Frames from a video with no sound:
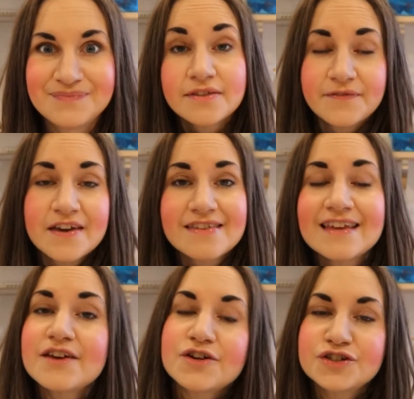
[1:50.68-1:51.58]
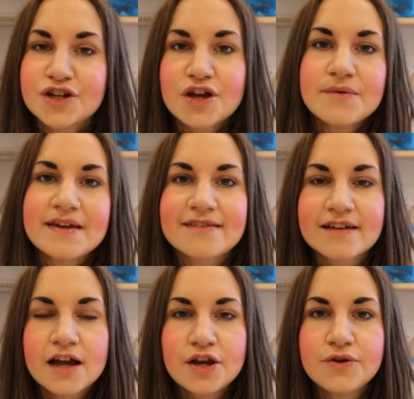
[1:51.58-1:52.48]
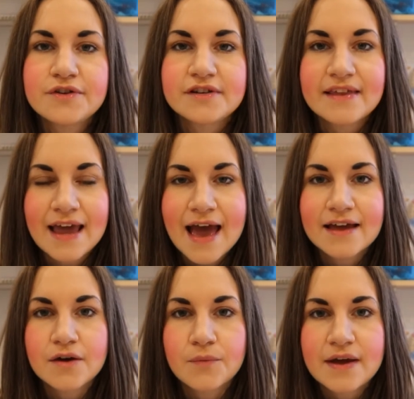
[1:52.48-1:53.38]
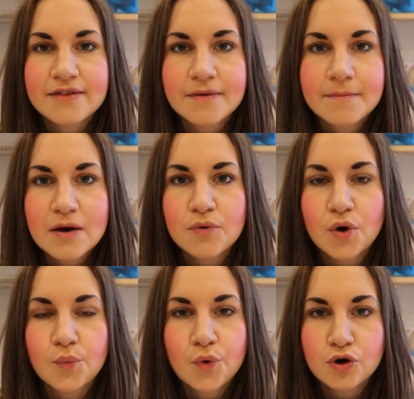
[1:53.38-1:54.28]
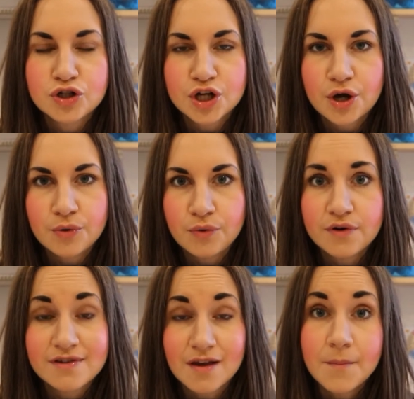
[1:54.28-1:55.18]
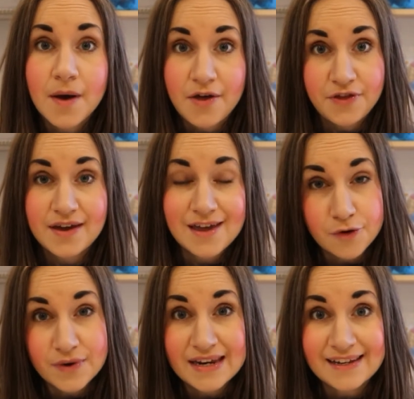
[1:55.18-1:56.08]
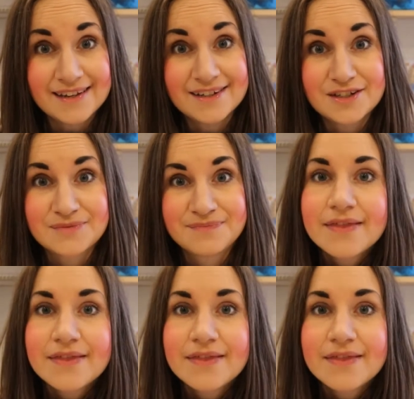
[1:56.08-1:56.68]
The first thing you can do is dilute the egg with milk, water, or some other ingredient.